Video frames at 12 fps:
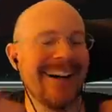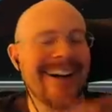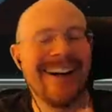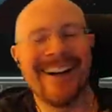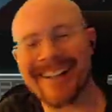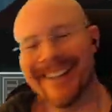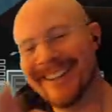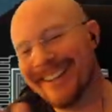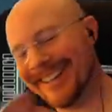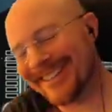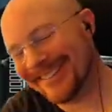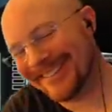
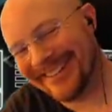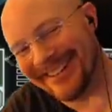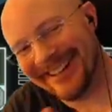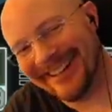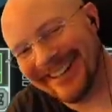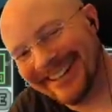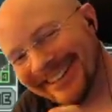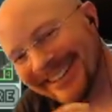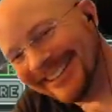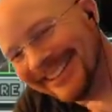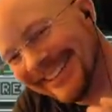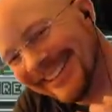That's right.
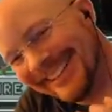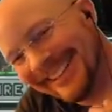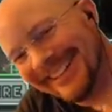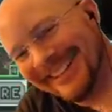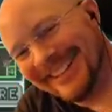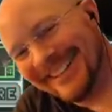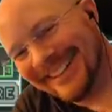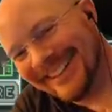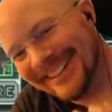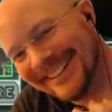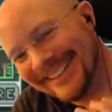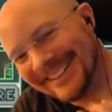Uh,
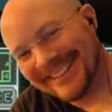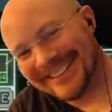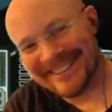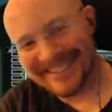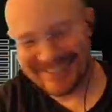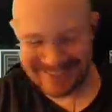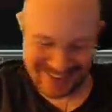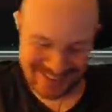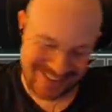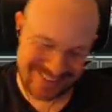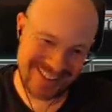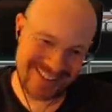
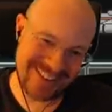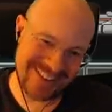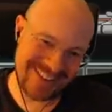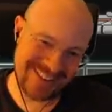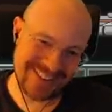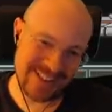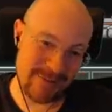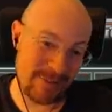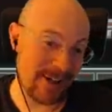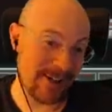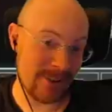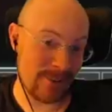there we go.
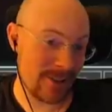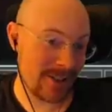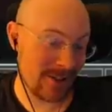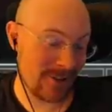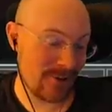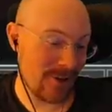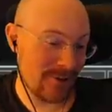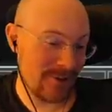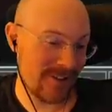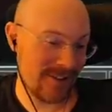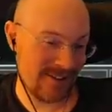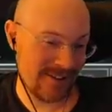Apparently works on
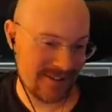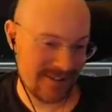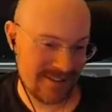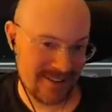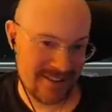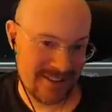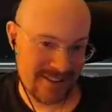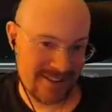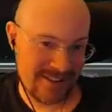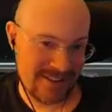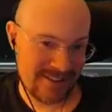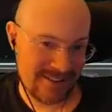drones.
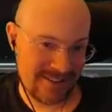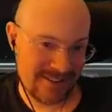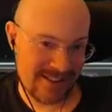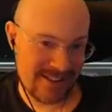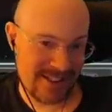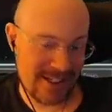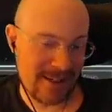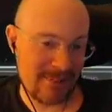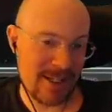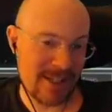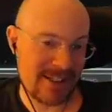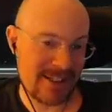Acidic
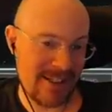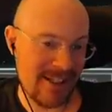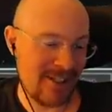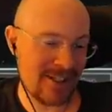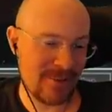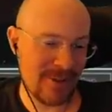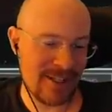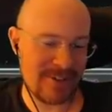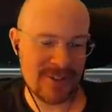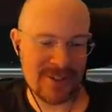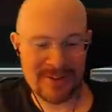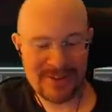mist eats away
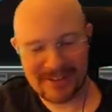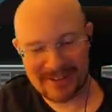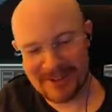drones.